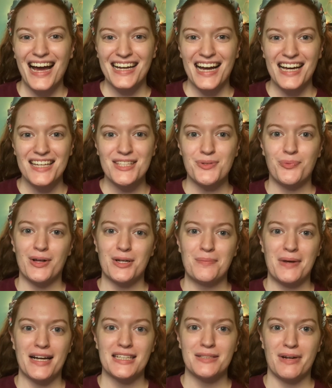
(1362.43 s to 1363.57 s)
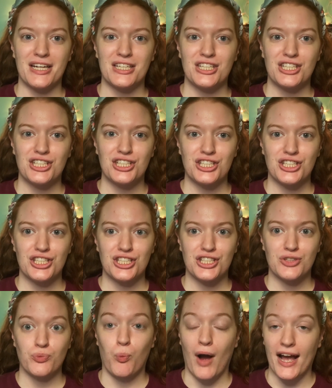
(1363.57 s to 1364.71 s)
guys, welcome back to my,
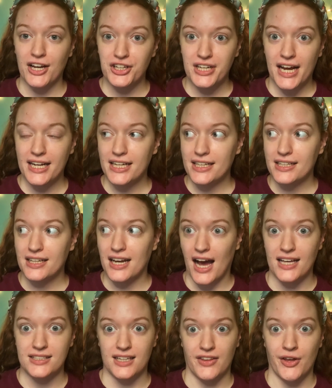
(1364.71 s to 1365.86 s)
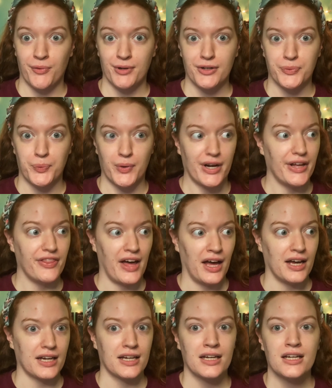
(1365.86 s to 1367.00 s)
why couldn't I not say that word? What the
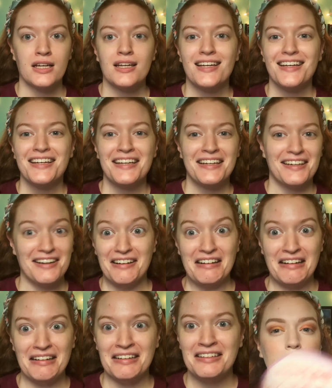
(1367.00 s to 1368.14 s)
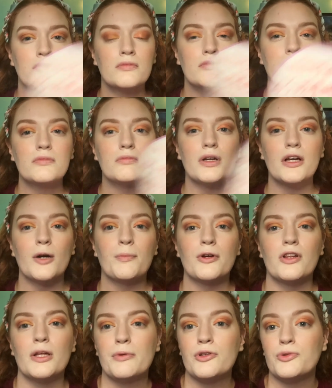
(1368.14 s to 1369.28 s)
heck? My upper
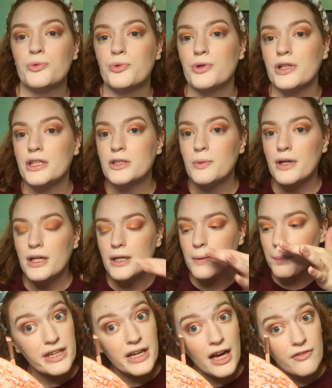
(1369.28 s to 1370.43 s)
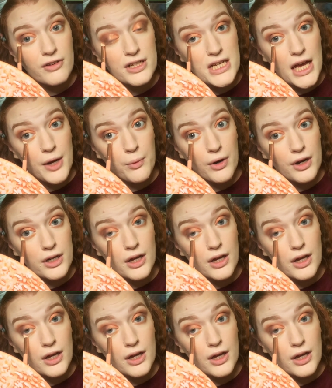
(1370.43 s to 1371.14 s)
lip is really sweaty. Like everyday work.